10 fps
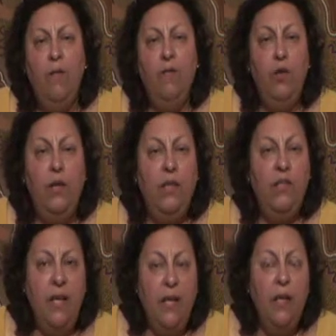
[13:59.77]
for that
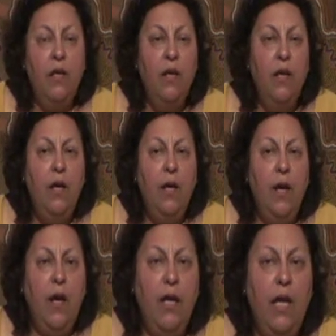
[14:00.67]
day.
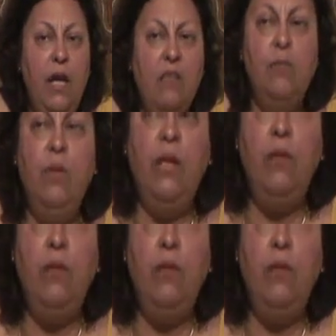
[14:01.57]
He hasn't been